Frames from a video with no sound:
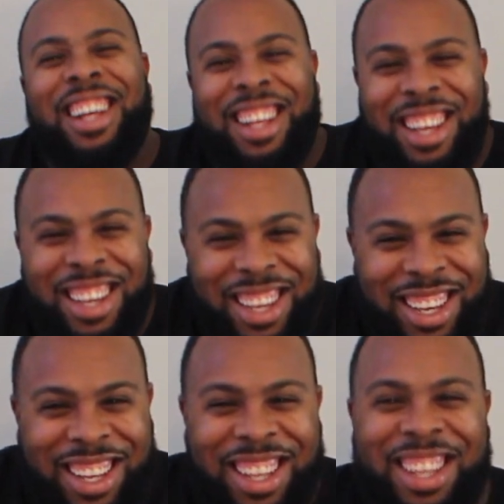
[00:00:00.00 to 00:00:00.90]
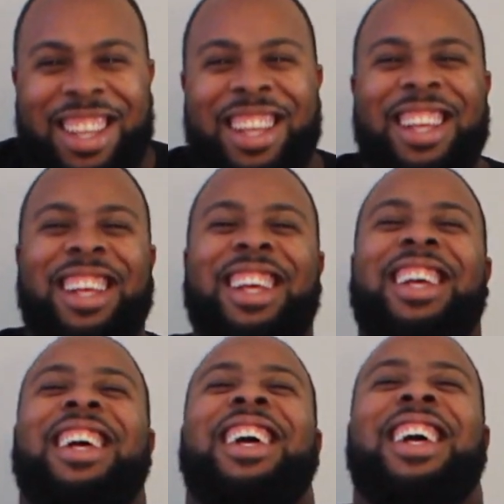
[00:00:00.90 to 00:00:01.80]

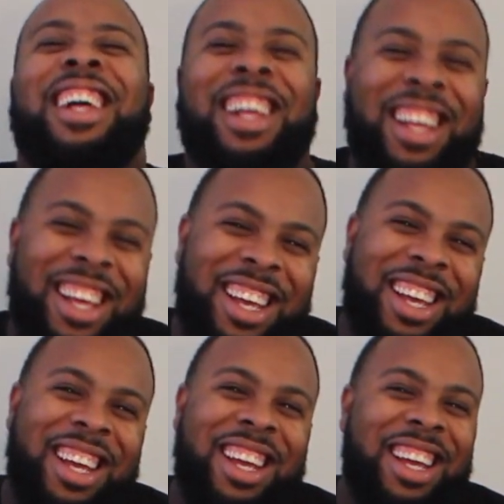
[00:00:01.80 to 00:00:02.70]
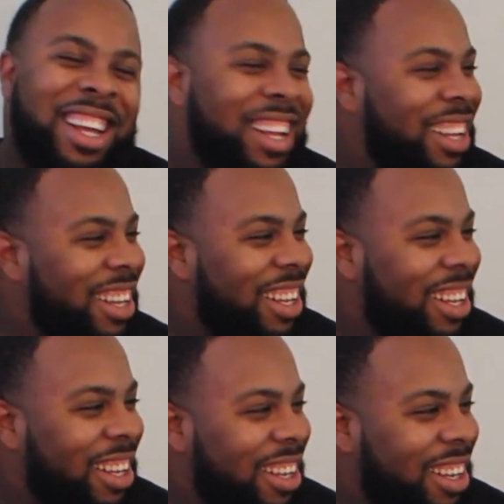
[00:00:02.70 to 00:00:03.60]

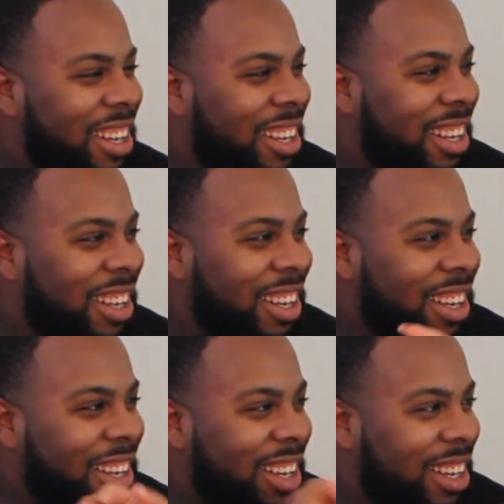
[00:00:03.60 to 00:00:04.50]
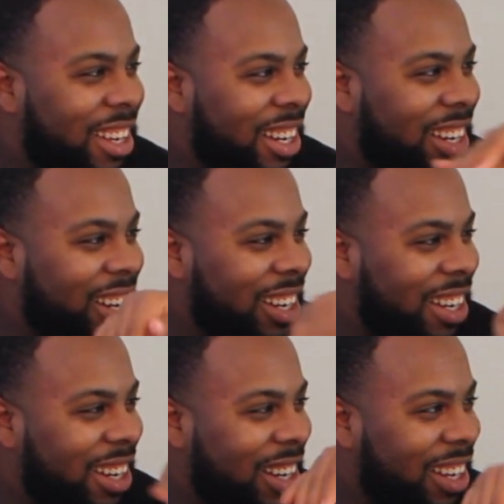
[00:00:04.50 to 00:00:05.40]

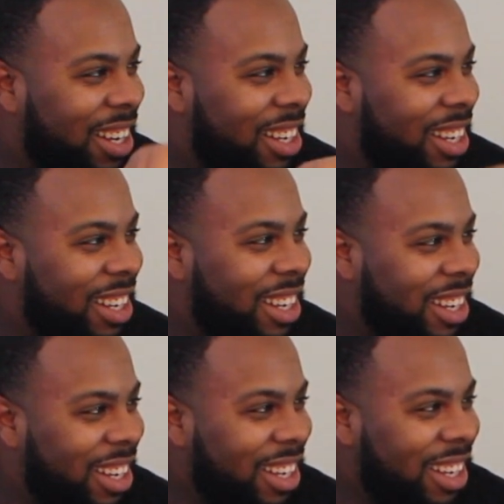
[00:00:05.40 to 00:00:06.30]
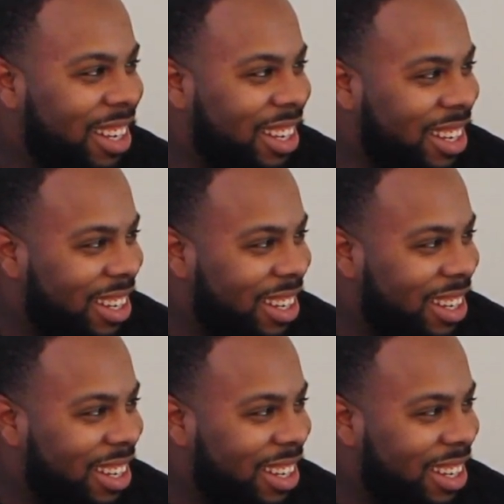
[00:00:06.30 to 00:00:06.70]
No words are spoken by the person on screen.